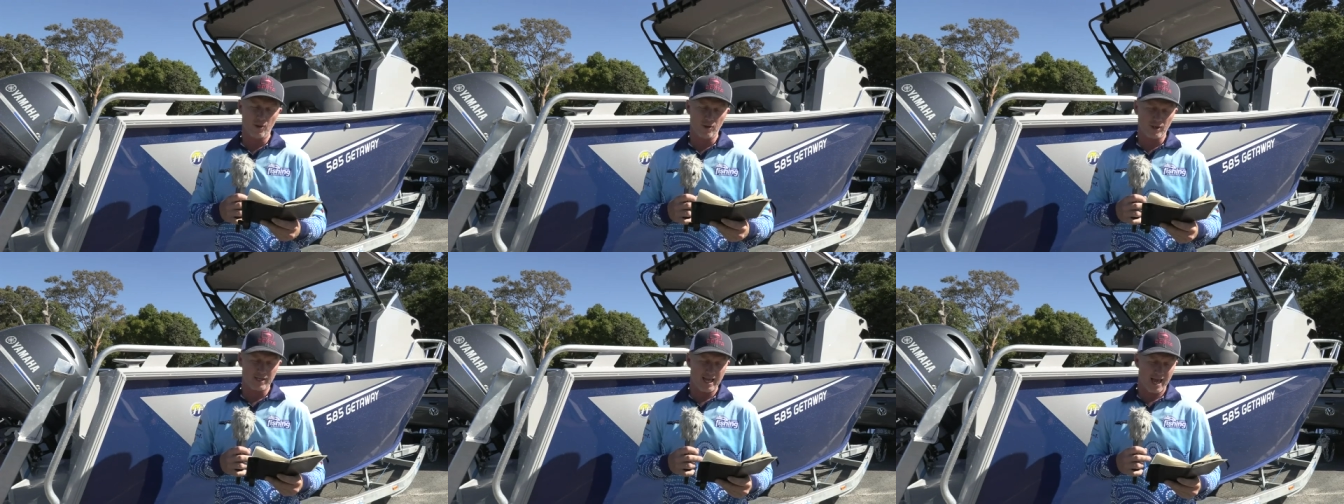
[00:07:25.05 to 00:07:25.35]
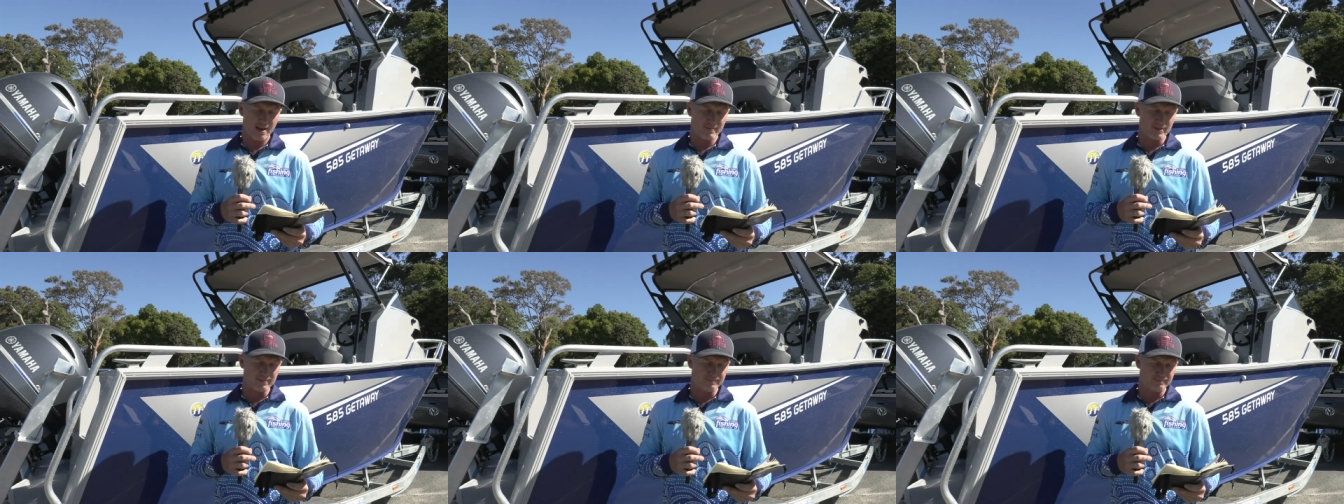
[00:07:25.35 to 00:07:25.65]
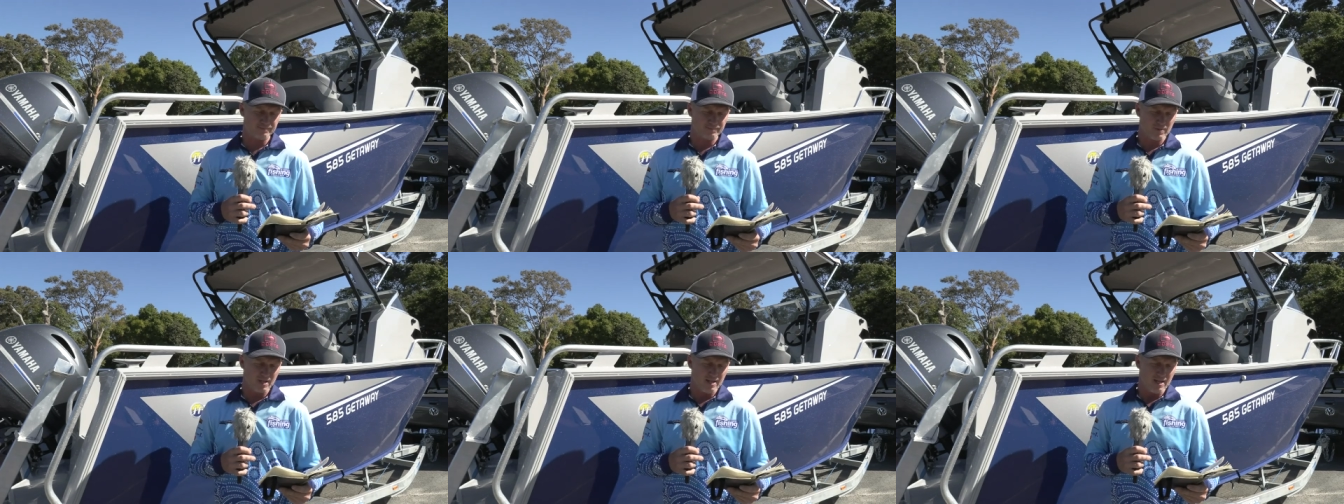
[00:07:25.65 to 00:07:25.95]
cabin.
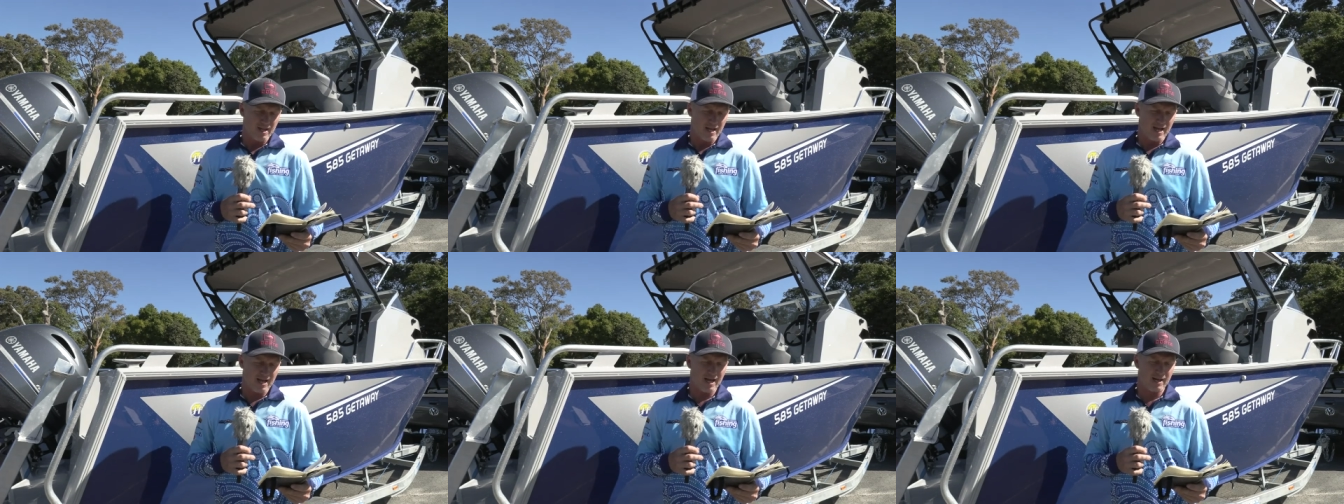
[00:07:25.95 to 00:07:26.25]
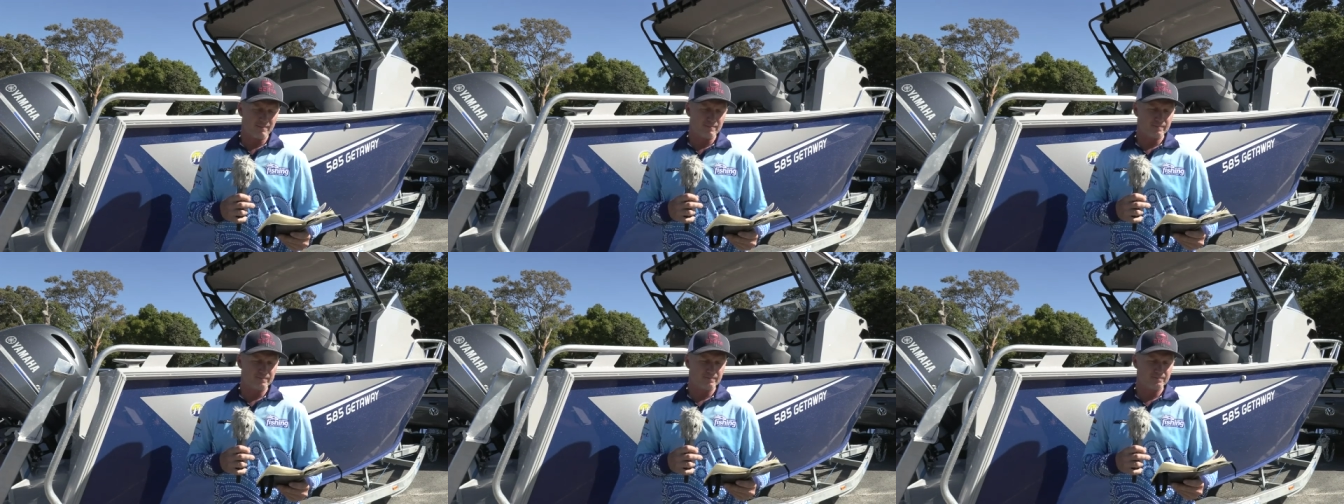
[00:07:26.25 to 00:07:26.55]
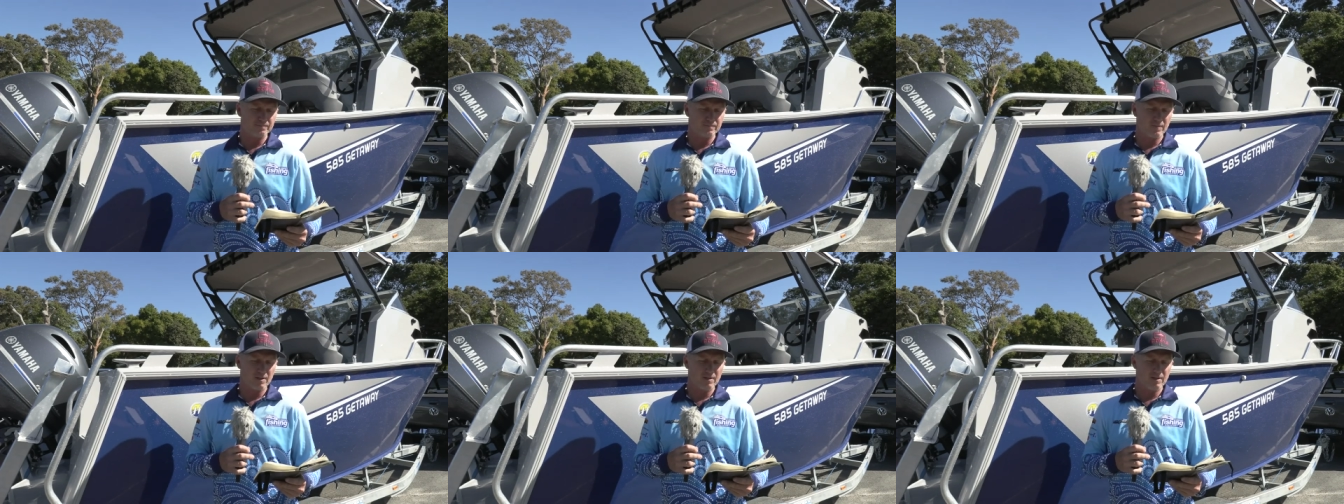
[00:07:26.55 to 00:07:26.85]

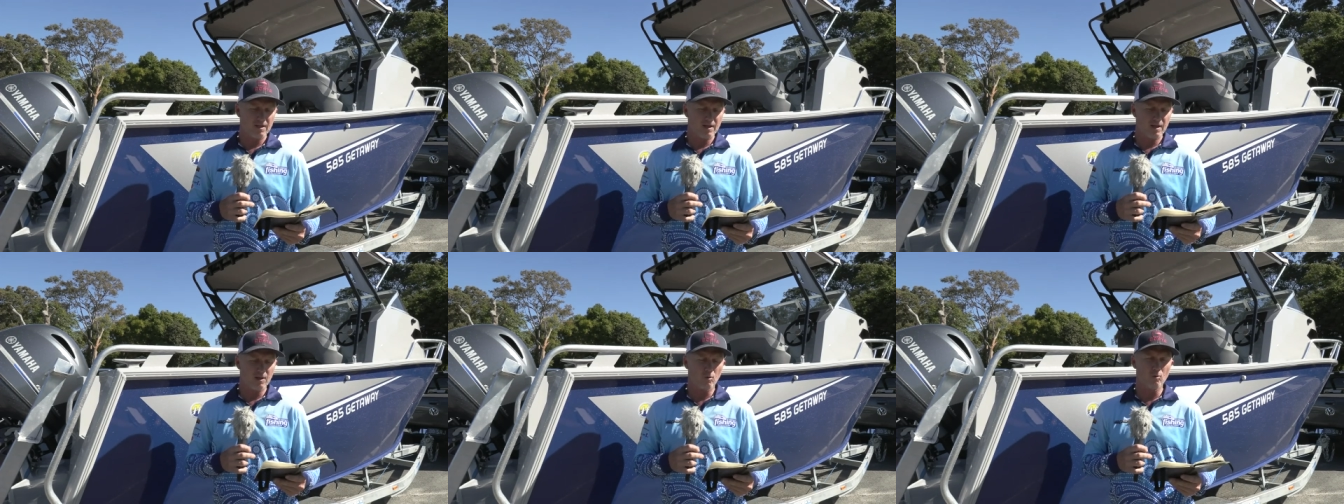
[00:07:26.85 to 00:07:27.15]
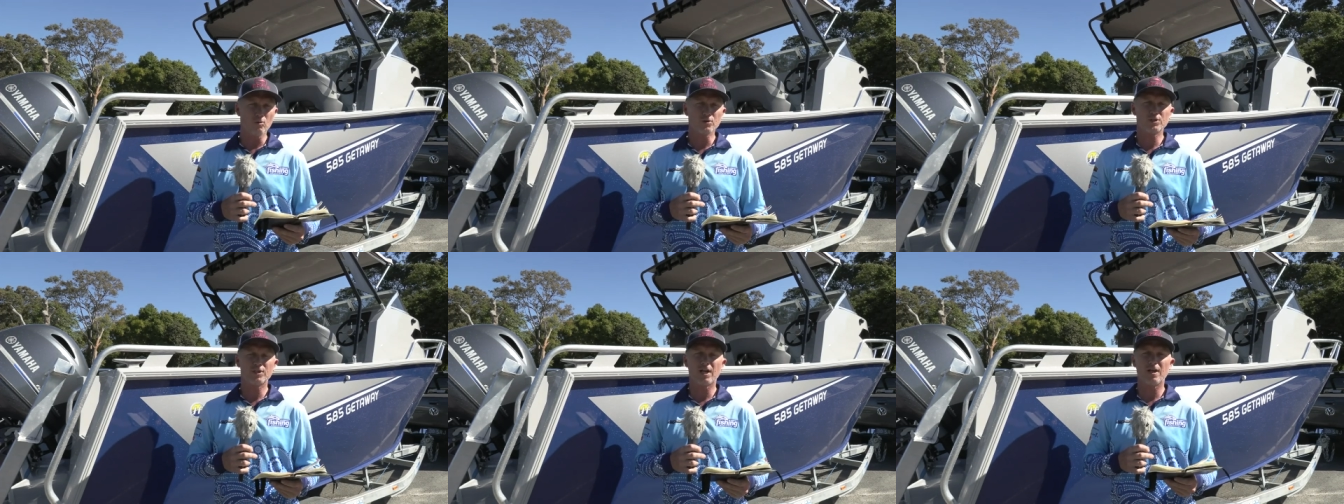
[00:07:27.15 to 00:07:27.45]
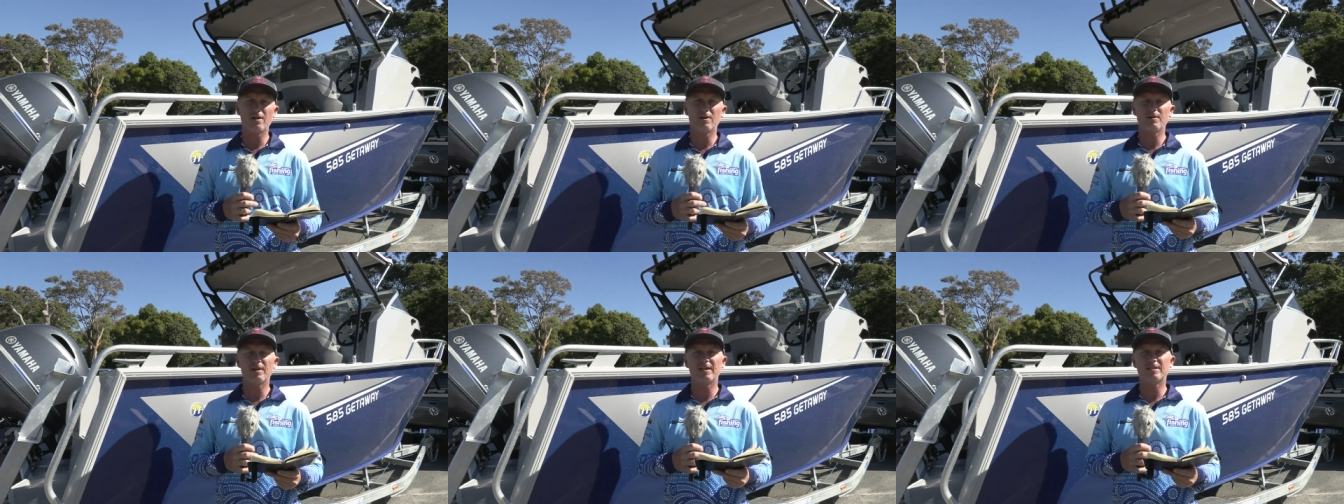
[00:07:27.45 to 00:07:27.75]
Also,
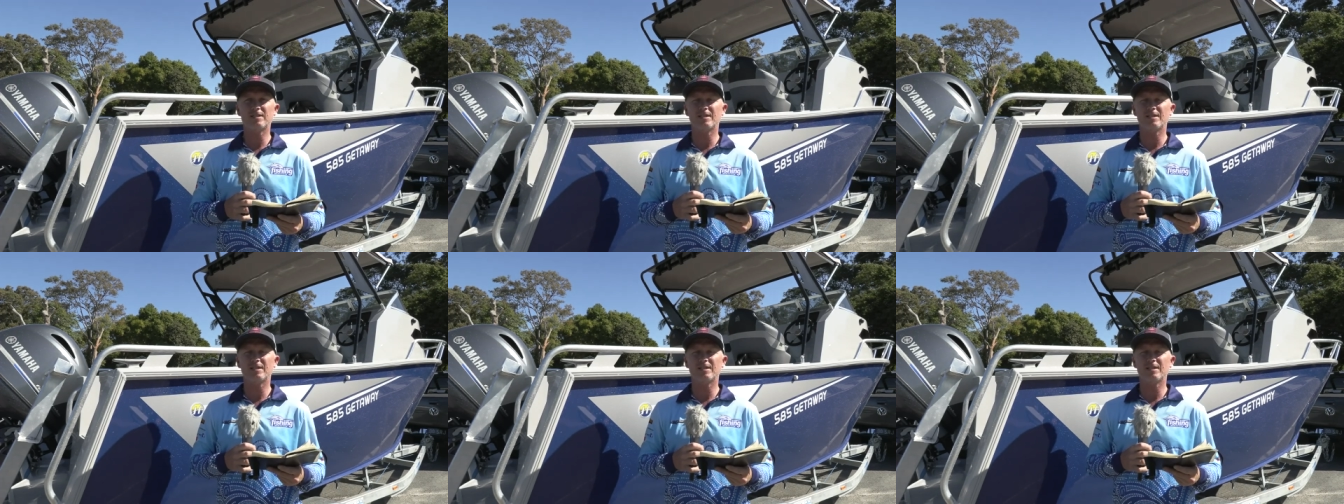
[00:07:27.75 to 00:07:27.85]
it's a